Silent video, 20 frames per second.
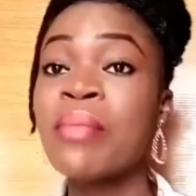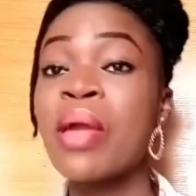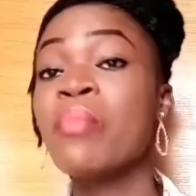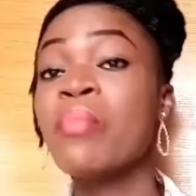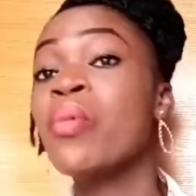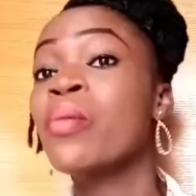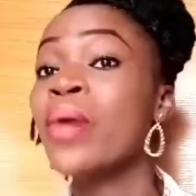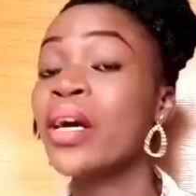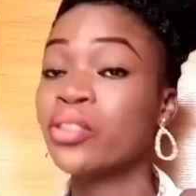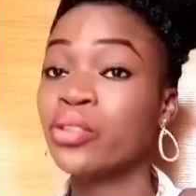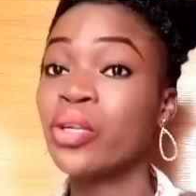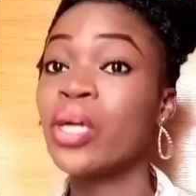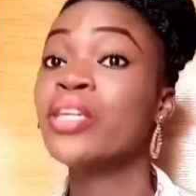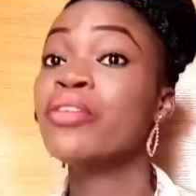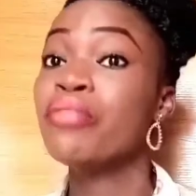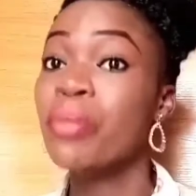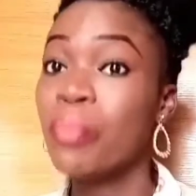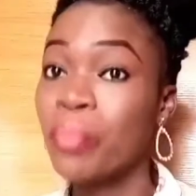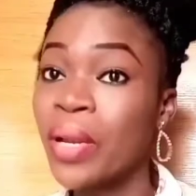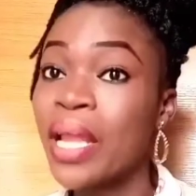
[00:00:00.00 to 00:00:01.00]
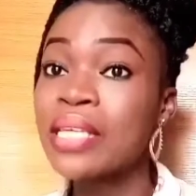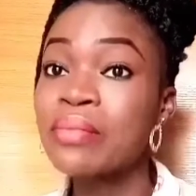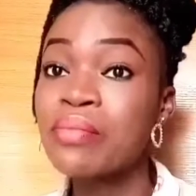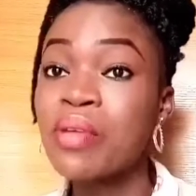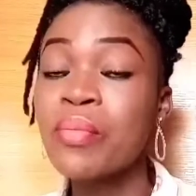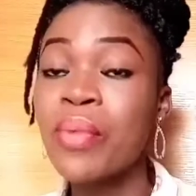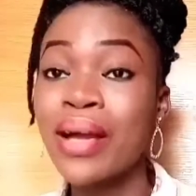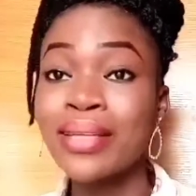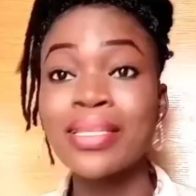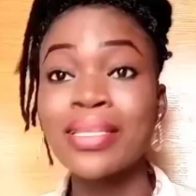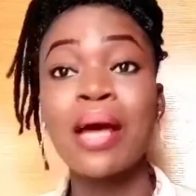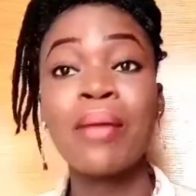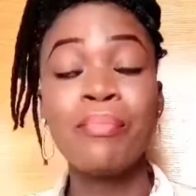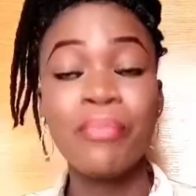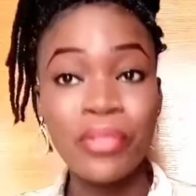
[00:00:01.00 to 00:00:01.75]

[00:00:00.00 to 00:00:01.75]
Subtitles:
my mom actually replies me back that,